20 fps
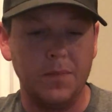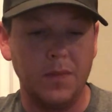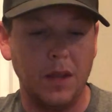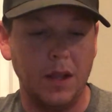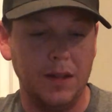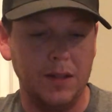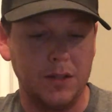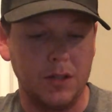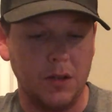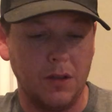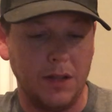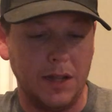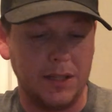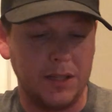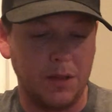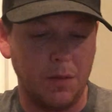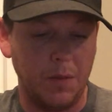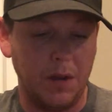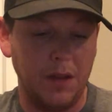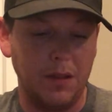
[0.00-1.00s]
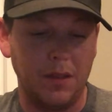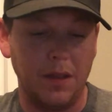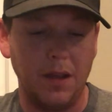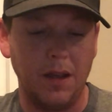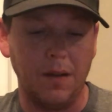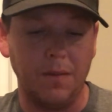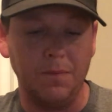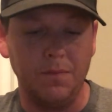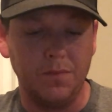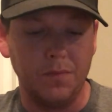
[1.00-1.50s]
And so that's the main
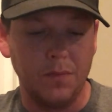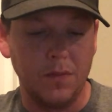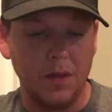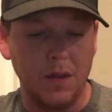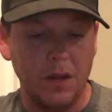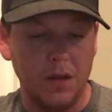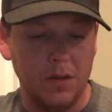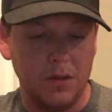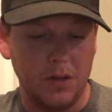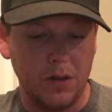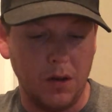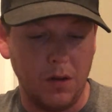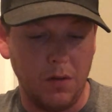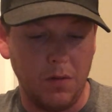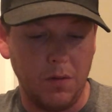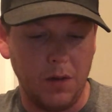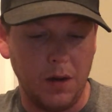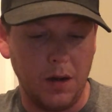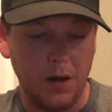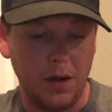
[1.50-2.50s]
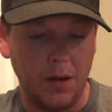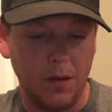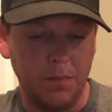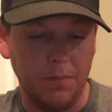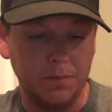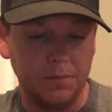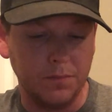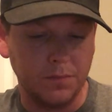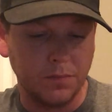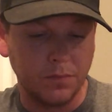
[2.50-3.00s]
thing.
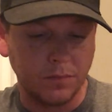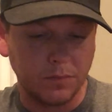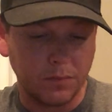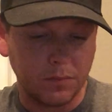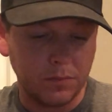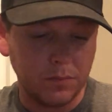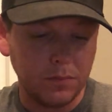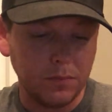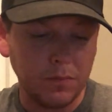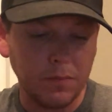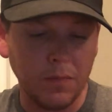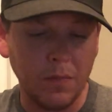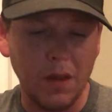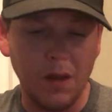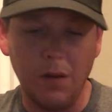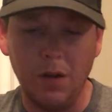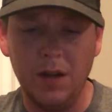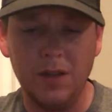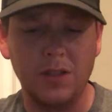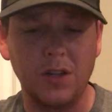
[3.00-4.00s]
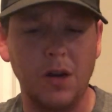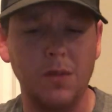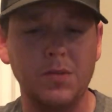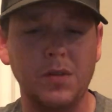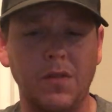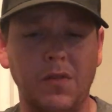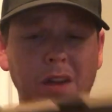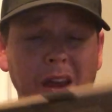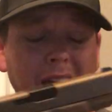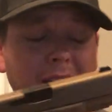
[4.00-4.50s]
So in terms
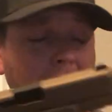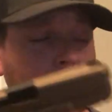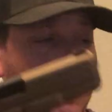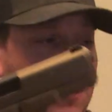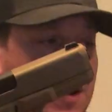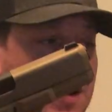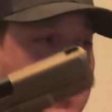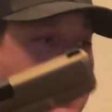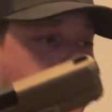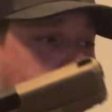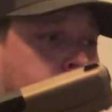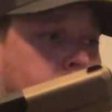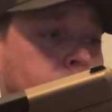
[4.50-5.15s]
of carry,